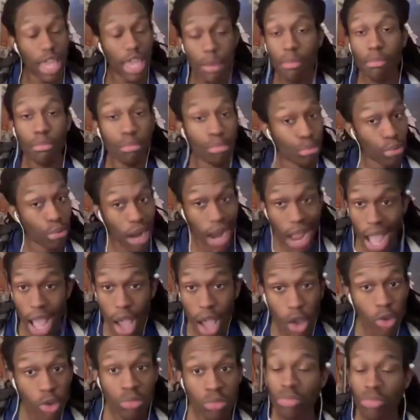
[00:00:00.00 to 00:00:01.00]
him,
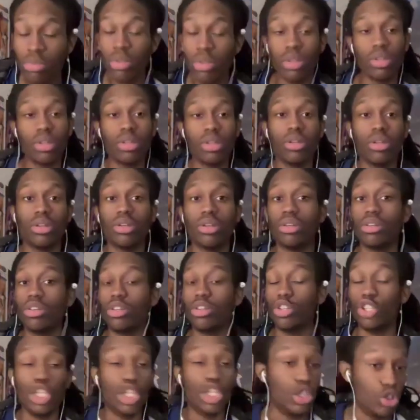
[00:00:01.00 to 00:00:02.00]
Brown,
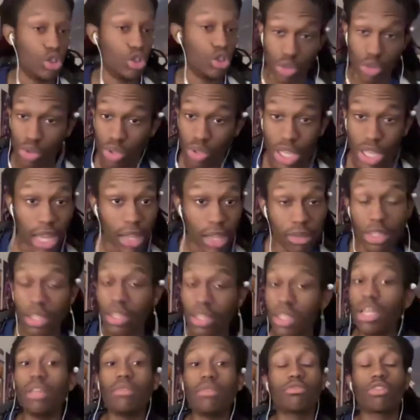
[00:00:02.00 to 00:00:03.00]
Drew's got
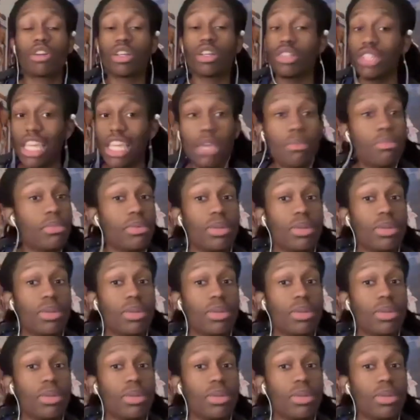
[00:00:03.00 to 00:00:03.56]
run deep.